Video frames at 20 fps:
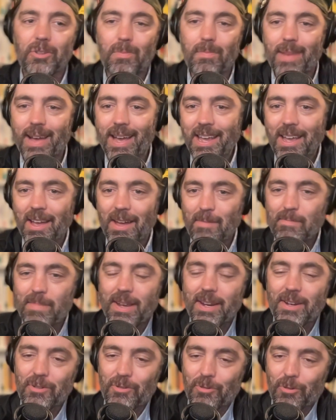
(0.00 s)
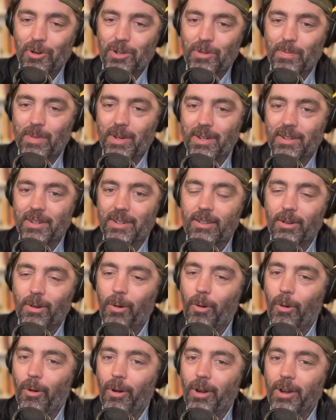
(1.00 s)
my unpaid endorsement,
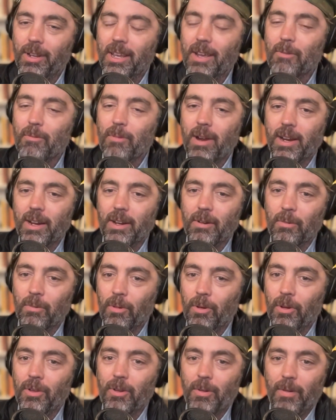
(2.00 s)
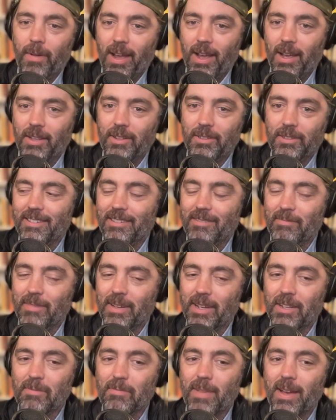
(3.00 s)
Oren, get ready to roll your eyes,
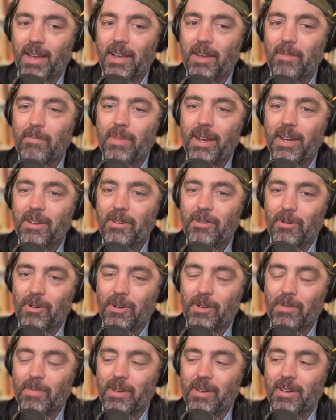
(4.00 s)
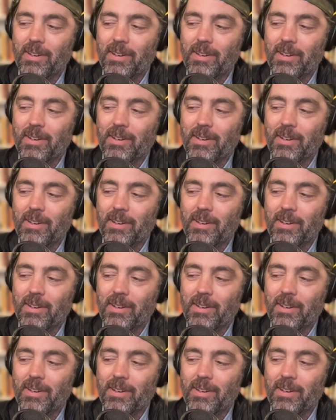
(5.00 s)
because my unpaid endorsement